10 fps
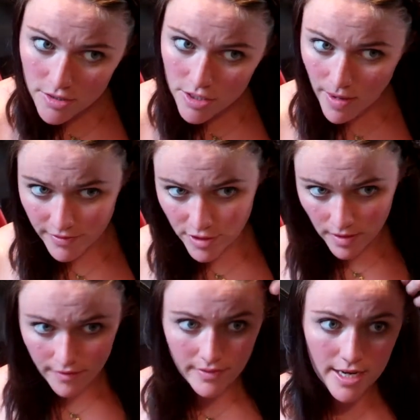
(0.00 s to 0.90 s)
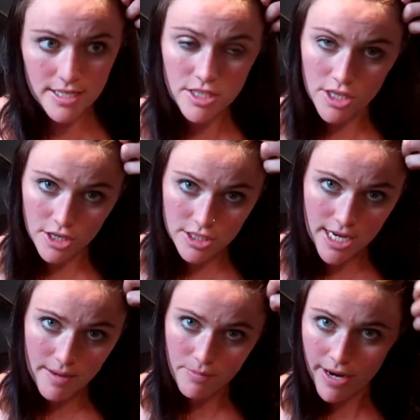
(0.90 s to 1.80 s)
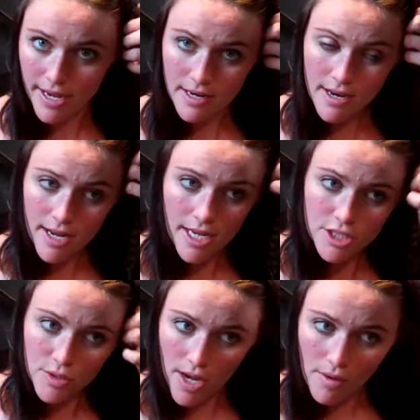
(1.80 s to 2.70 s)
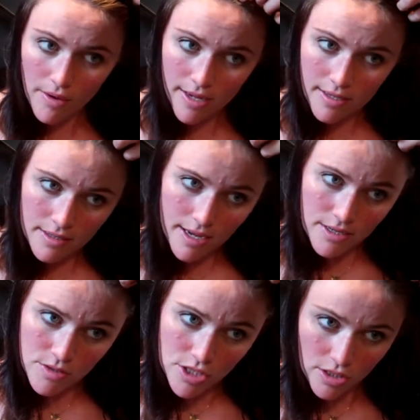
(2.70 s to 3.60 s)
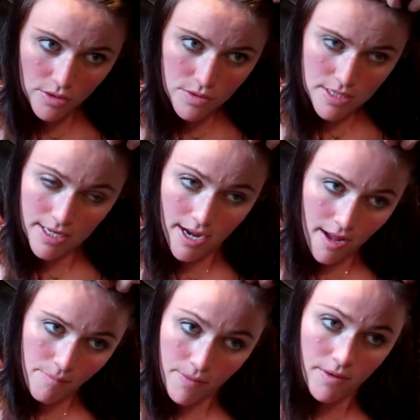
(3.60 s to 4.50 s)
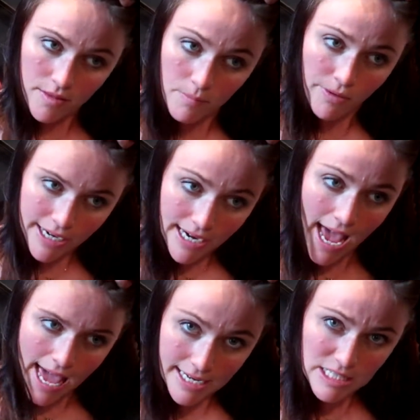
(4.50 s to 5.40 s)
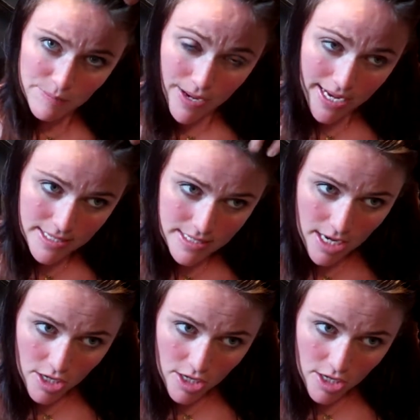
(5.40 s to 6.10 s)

you do, after you have a nice secure tight braid, is you go in and you start loosening up the braid at its base.